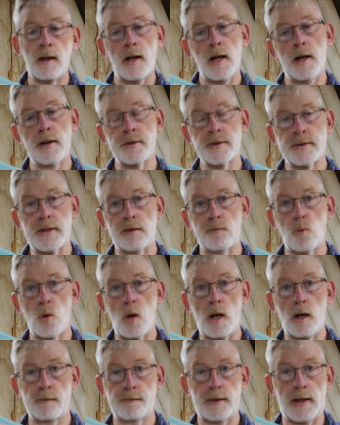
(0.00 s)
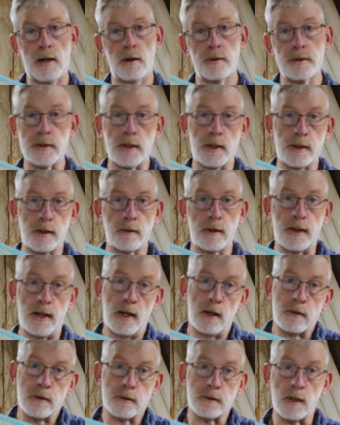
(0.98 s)
I just have wildflowers on here right
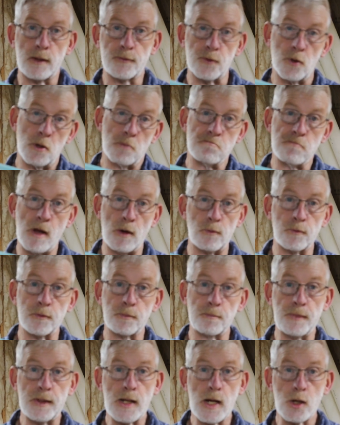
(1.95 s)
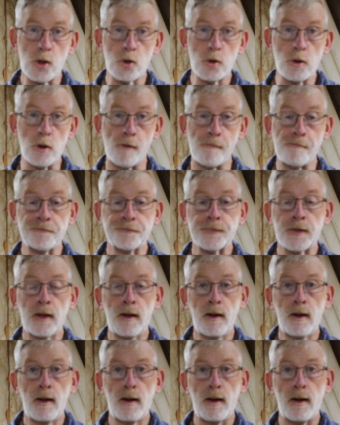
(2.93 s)
now because I thought that would be kind of cool.
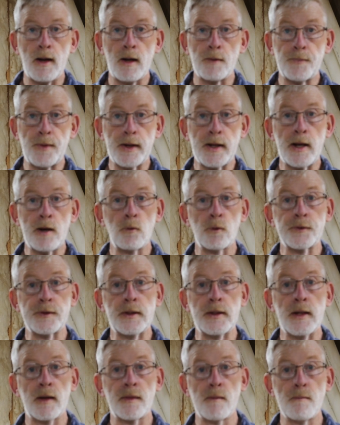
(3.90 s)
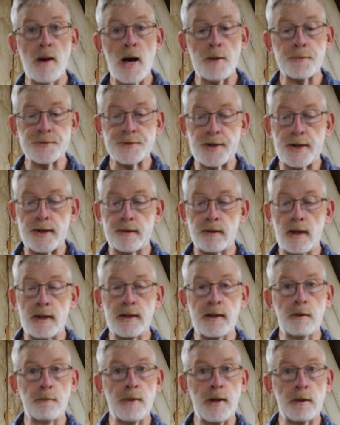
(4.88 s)
But again, with the mop sander, I
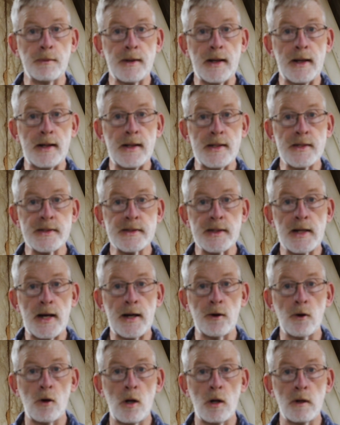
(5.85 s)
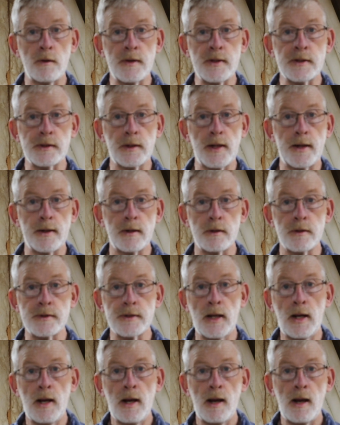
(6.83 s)
need to be able to get inside all of these
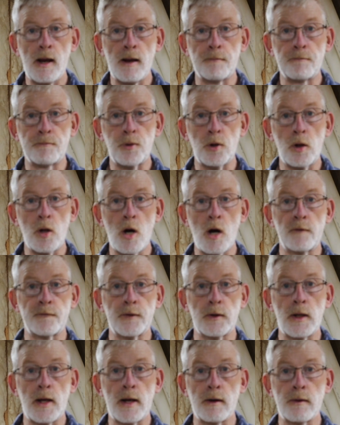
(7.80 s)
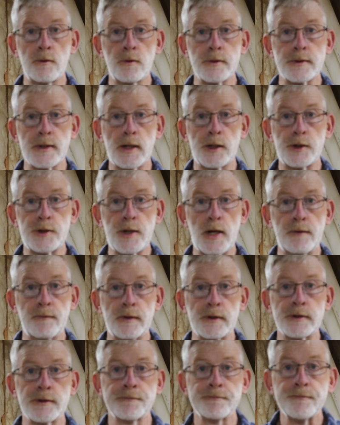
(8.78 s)
letters and pull off a lot of those
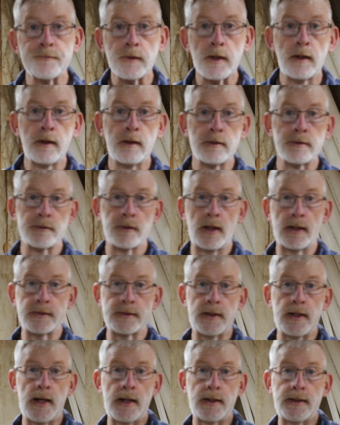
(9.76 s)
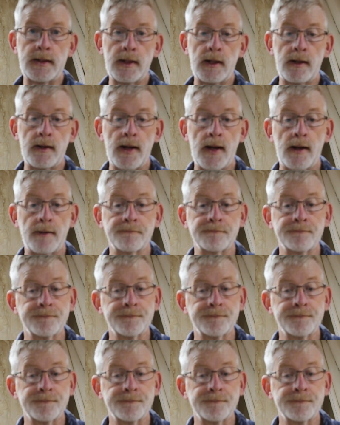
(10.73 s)
shavings. So that's the idea on that.